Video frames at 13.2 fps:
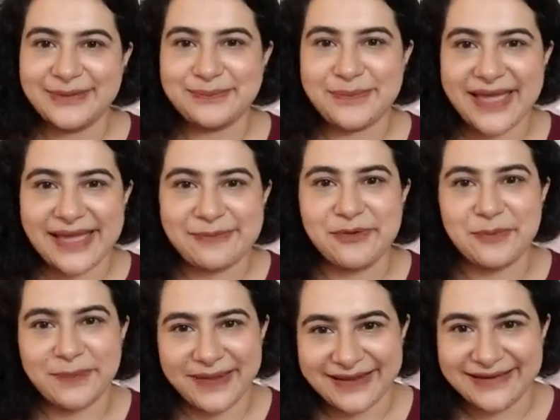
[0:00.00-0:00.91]
bag
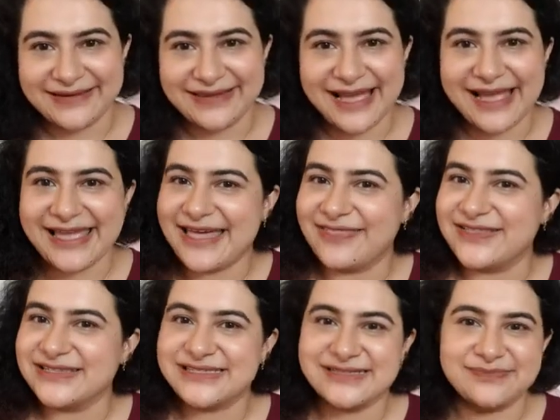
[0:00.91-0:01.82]
prepared. I had
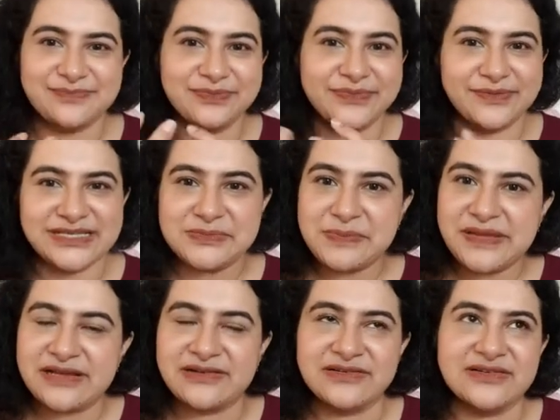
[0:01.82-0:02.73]
this, my
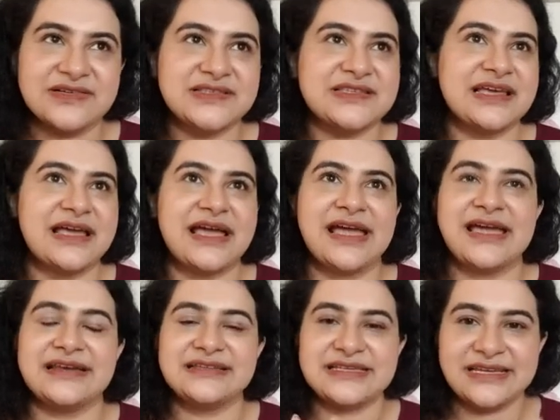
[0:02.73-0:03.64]
speakers, I
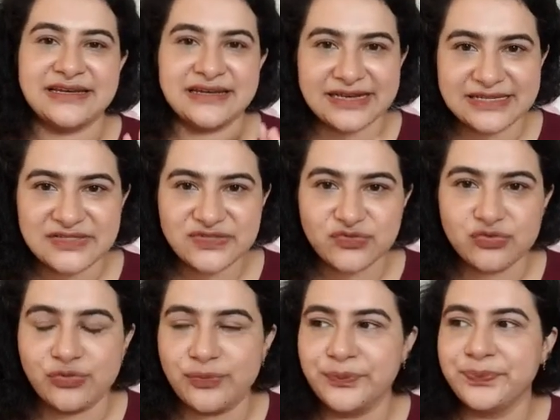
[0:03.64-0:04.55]
had taken a nice
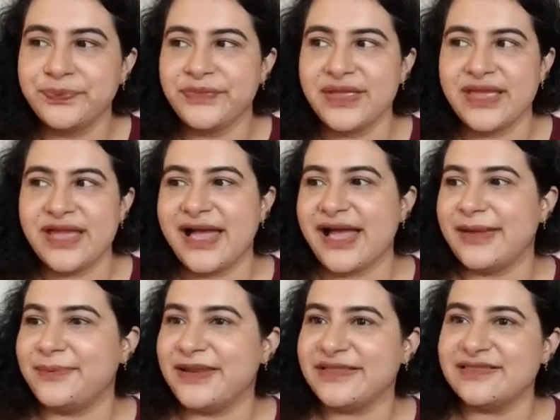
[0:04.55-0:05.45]
room.
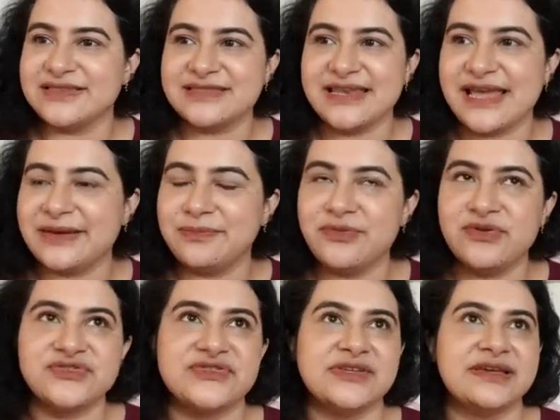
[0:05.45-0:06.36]
I played this light
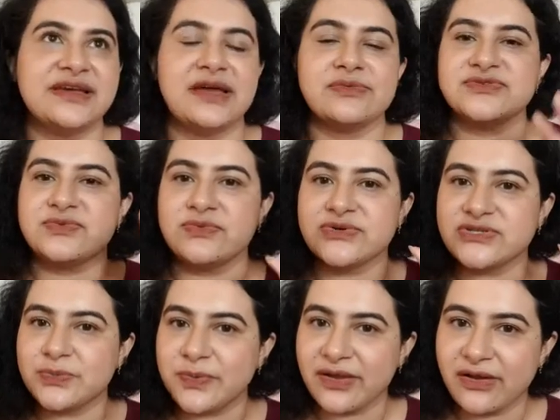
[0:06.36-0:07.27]
music. I was
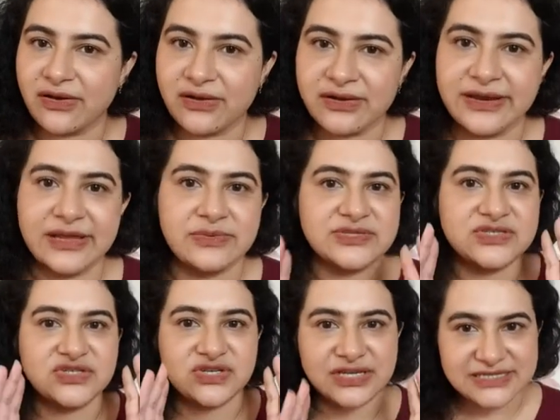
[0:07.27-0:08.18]
worshiping God. I
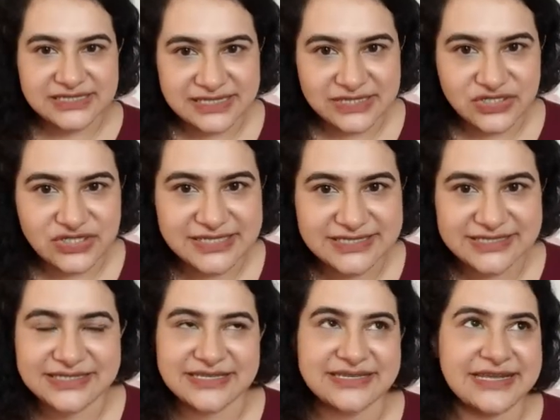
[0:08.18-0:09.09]
was trusting
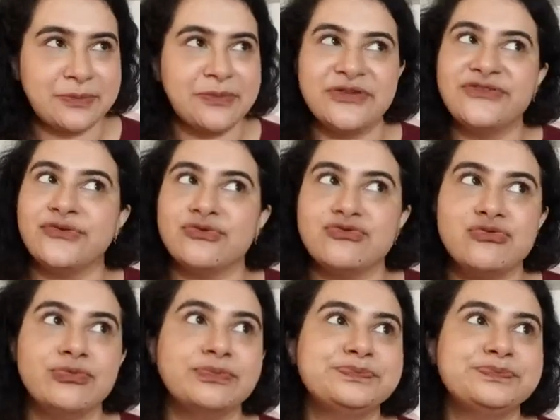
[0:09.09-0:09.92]
Jesus to take me through.